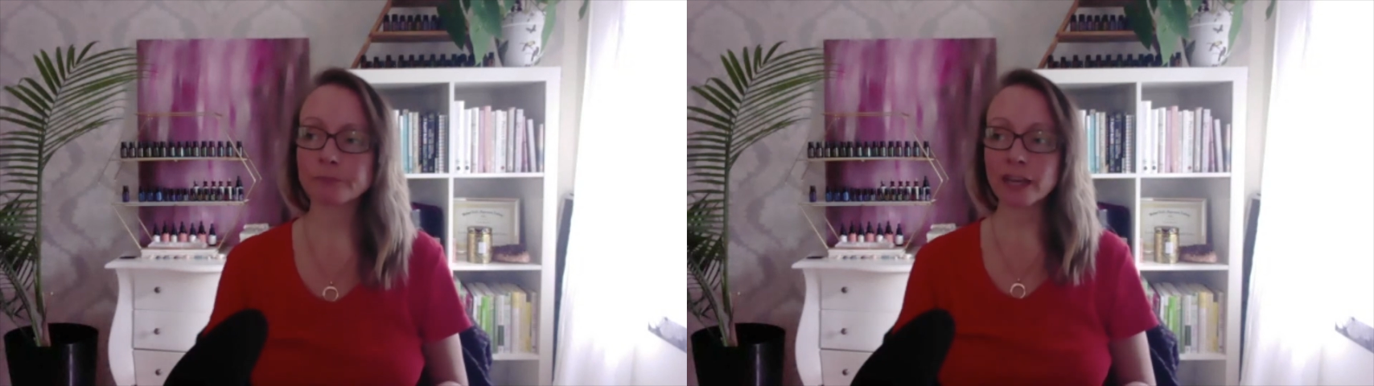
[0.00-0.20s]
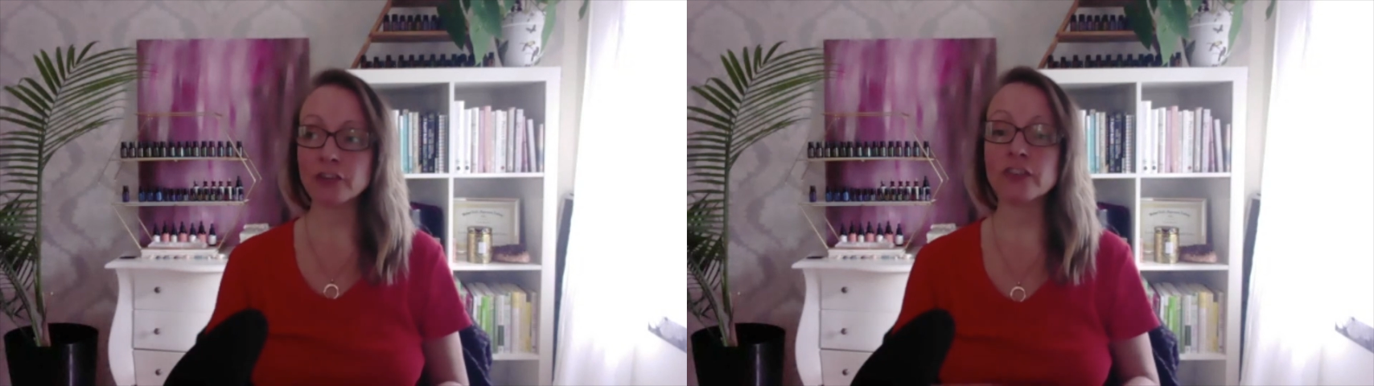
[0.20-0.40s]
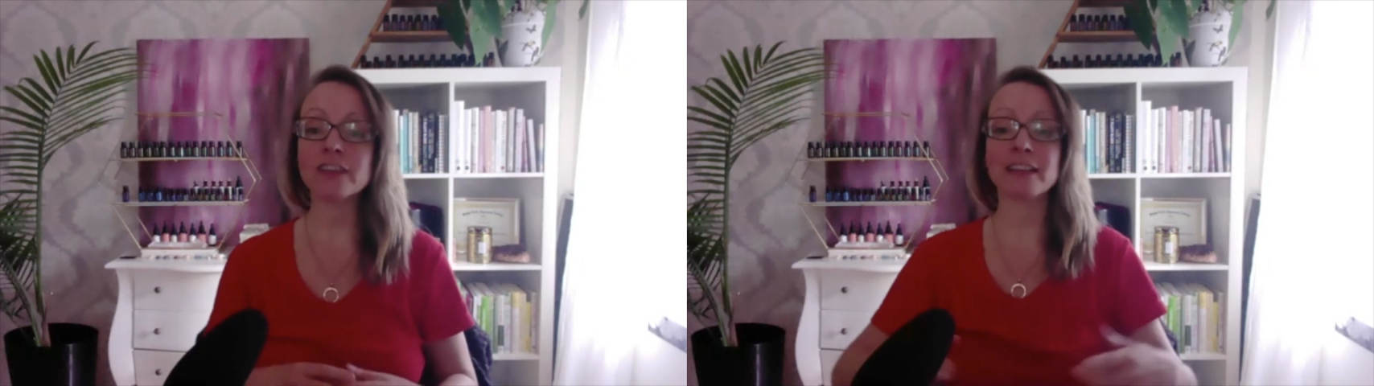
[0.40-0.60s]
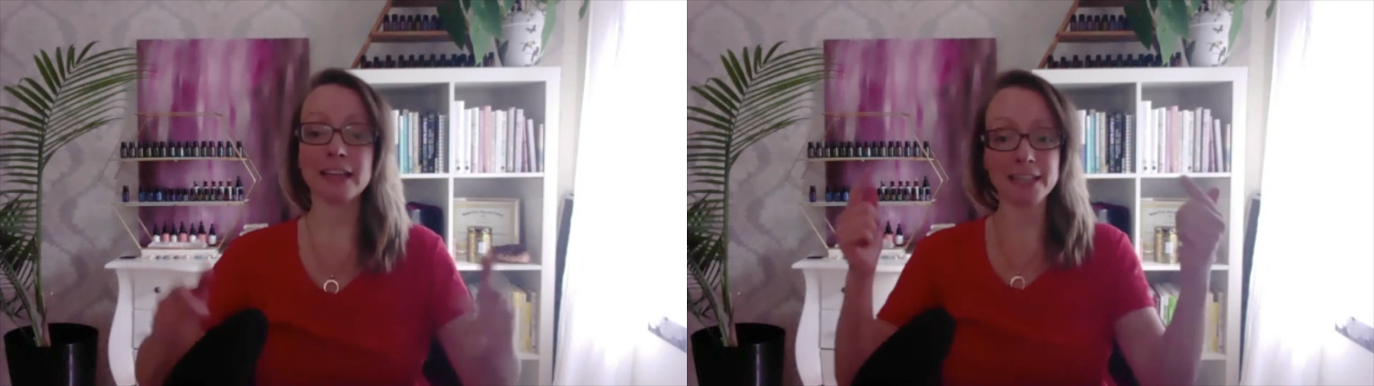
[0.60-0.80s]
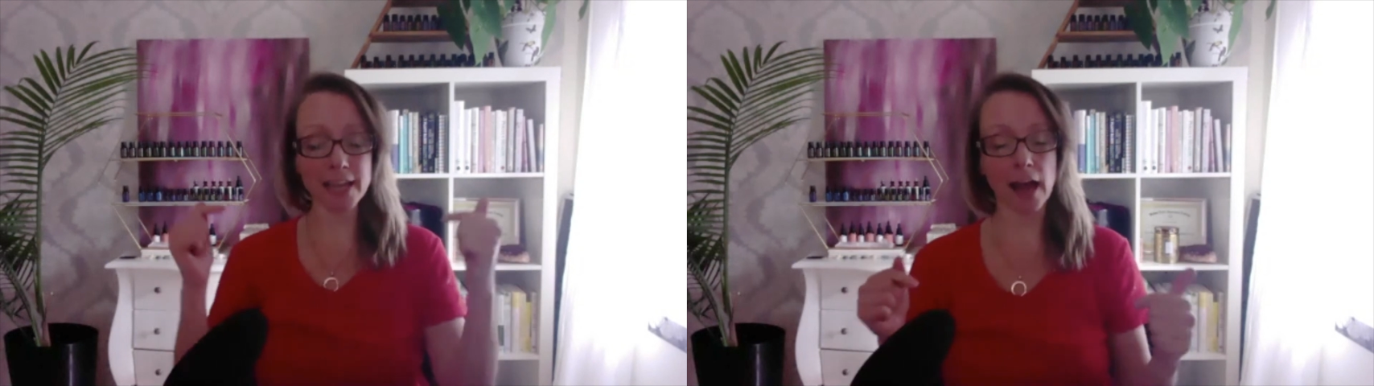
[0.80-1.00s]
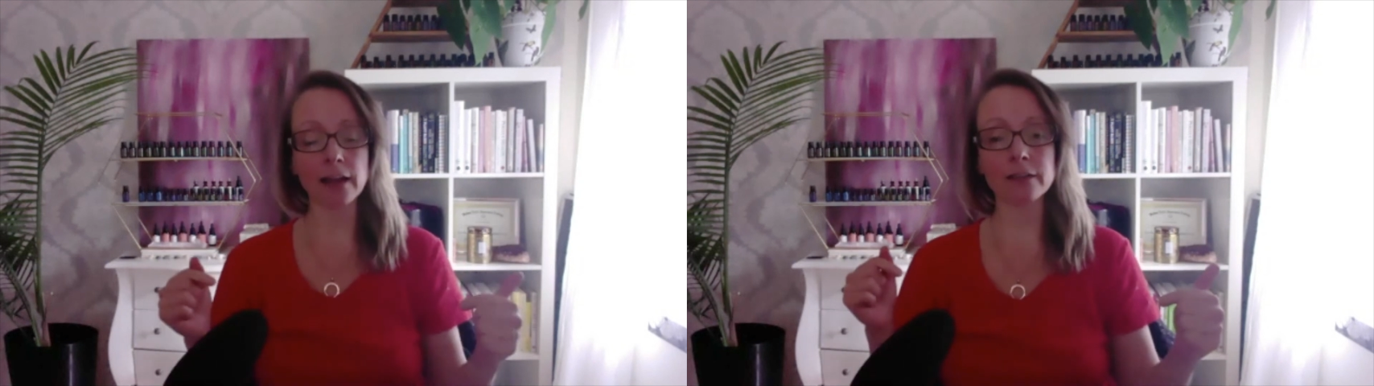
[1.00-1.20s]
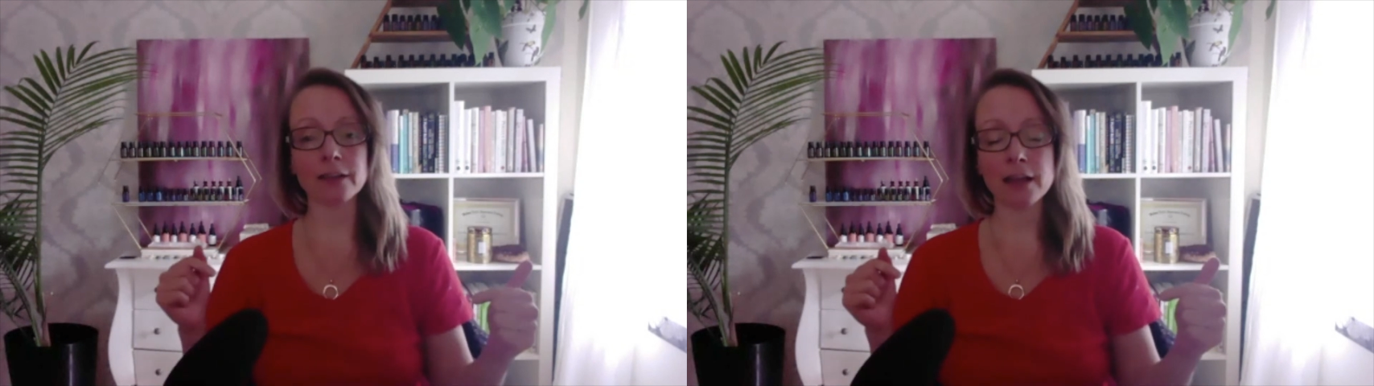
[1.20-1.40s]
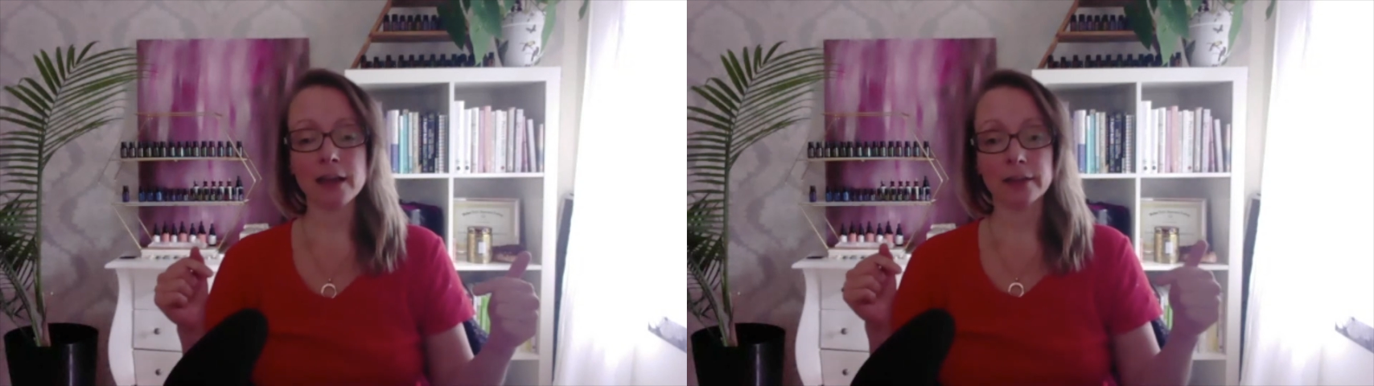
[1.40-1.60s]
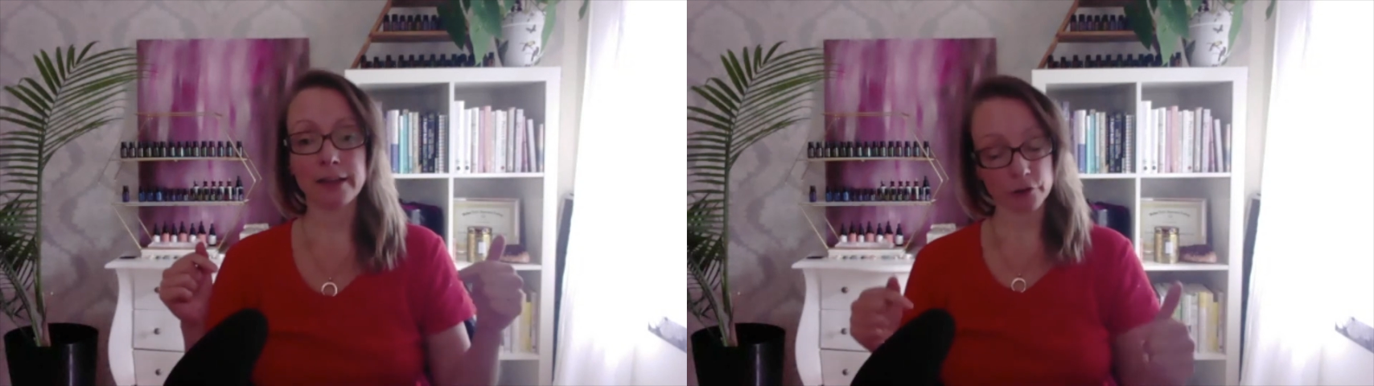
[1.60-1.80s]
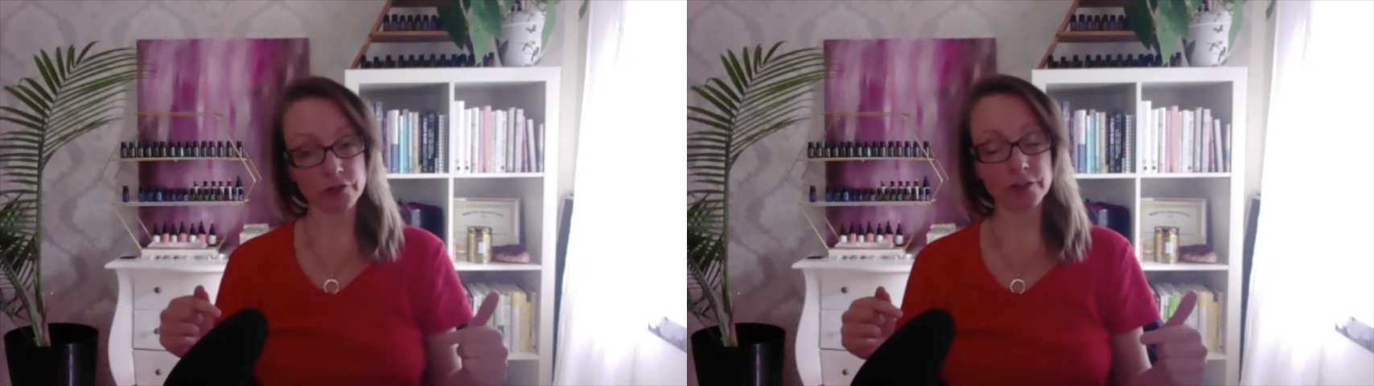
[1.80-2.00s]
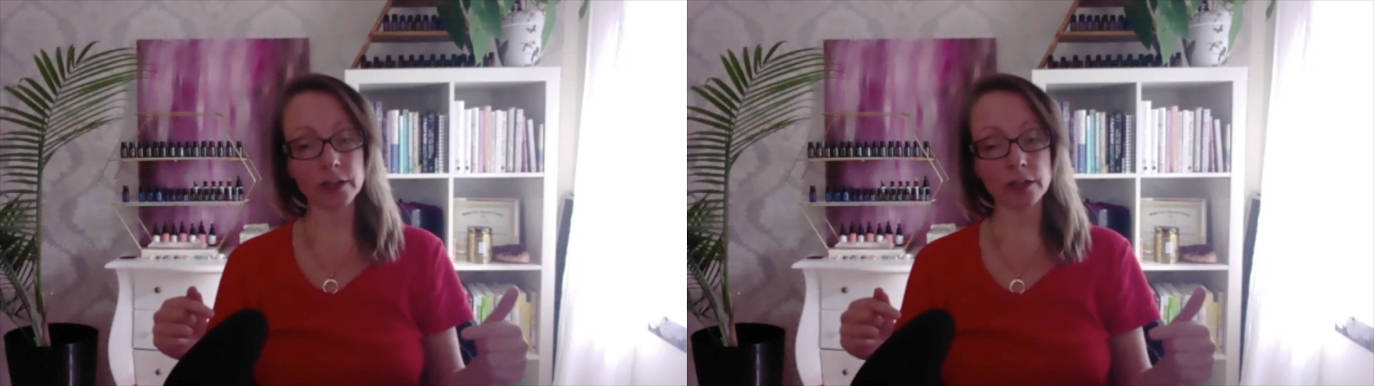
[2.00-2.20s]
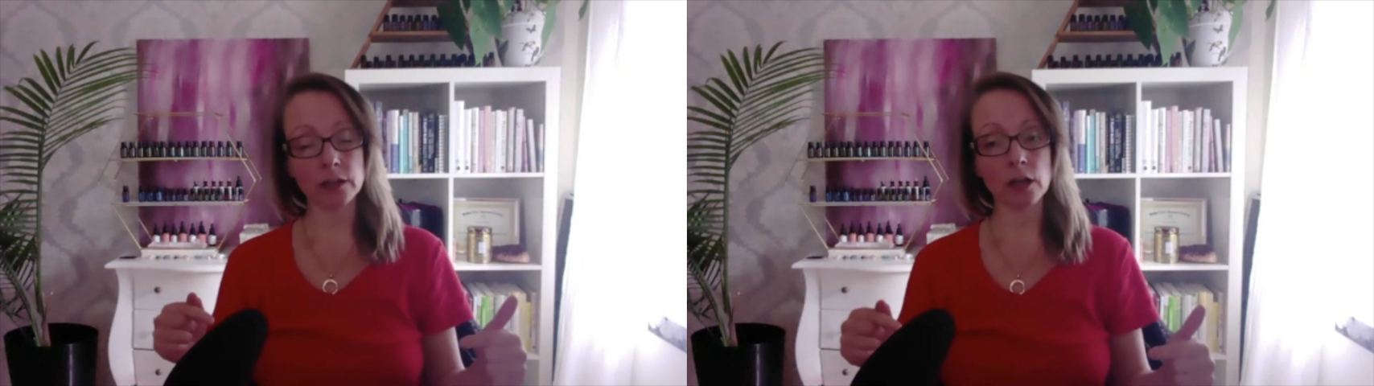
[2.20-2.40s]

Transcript: And she says, and yet there's still